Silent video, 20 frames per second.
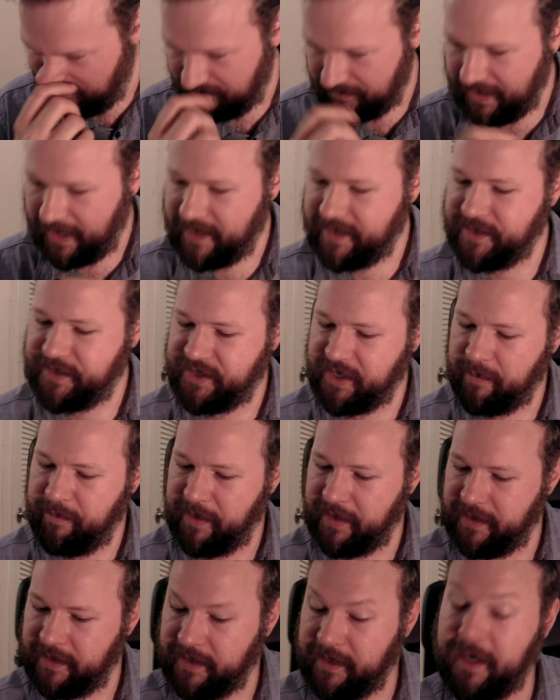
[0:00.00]
that is
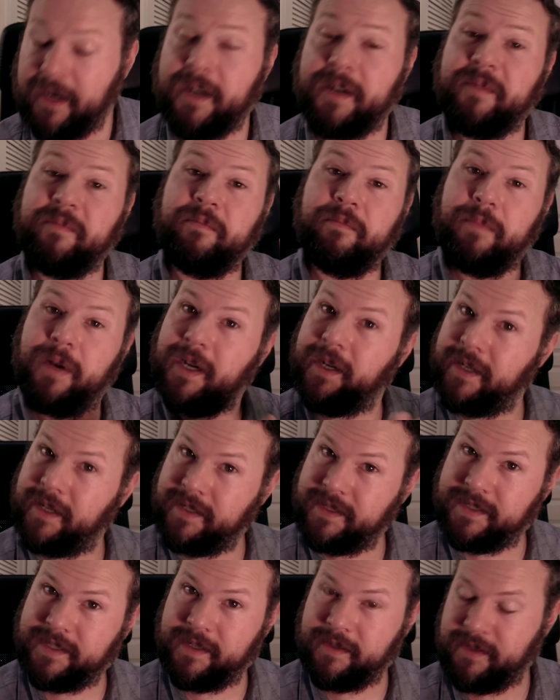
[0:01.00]
jumping the gun, but
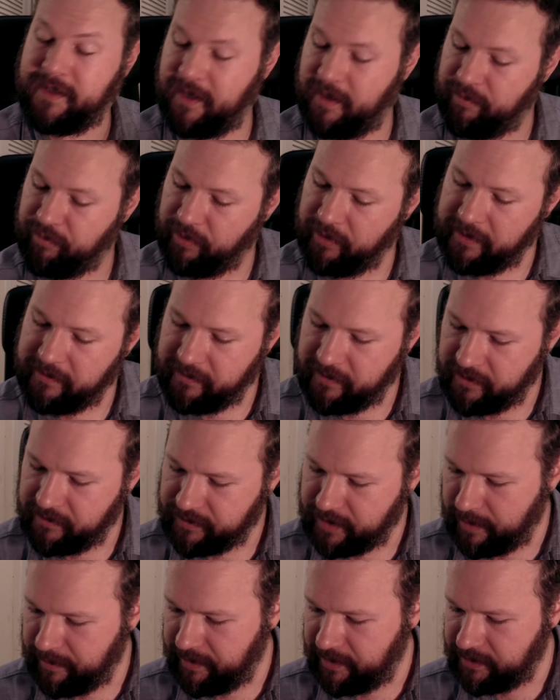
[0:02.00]
it's a preview of
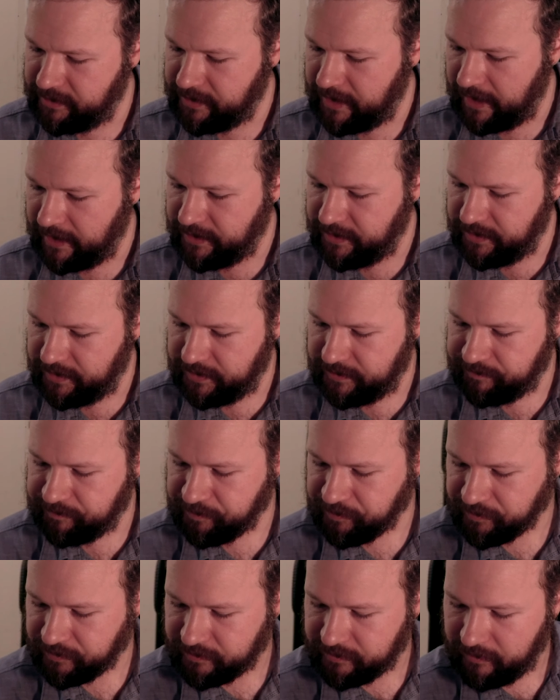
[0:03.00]
coming attractions.
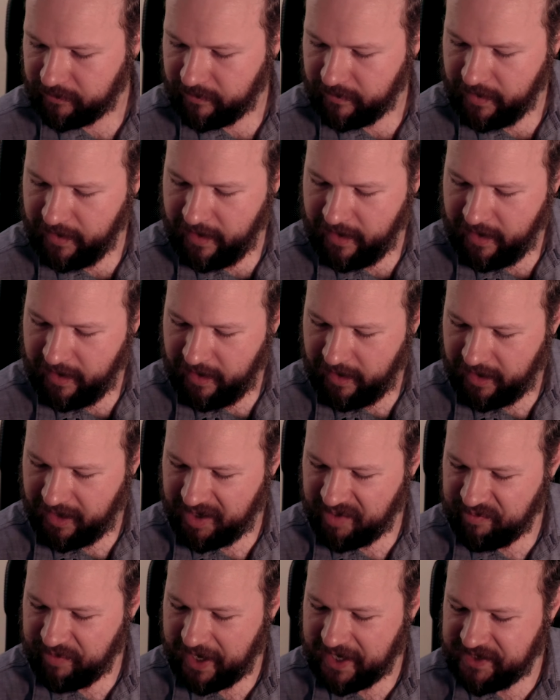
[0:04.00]

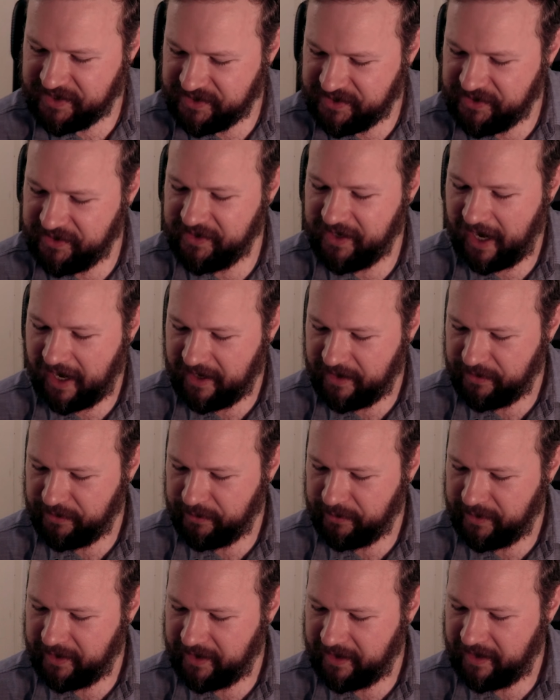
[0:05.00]
Page
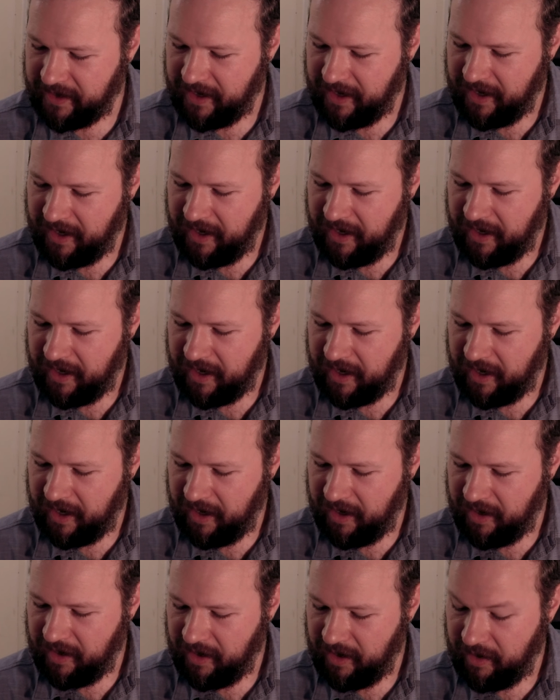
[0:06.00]
293,
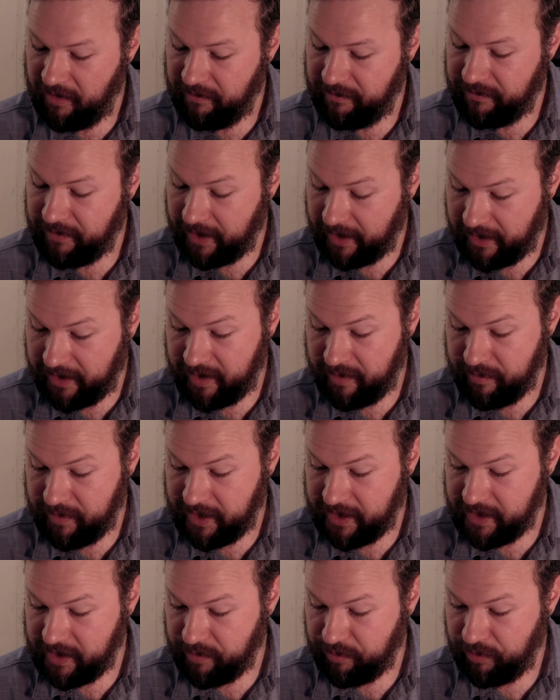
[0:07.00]
a very
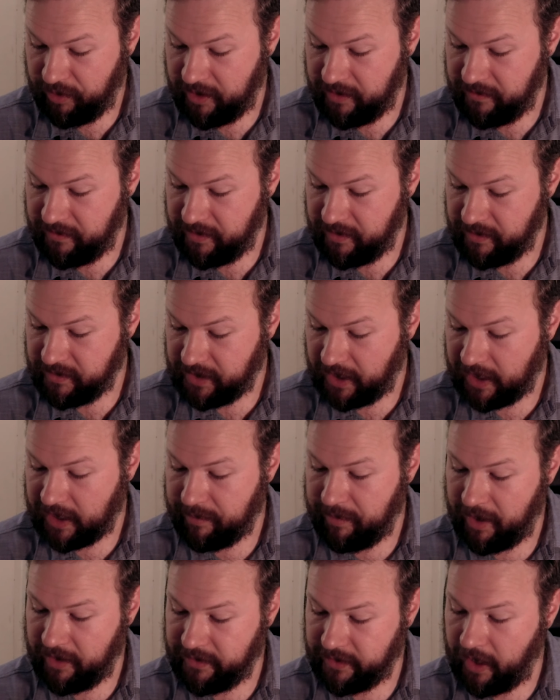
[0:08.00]
immediate preview. Talk
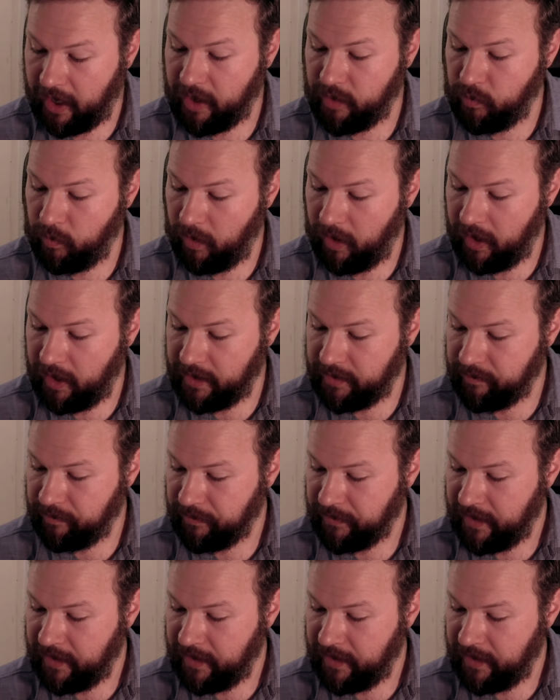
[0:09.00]
about Don Juan,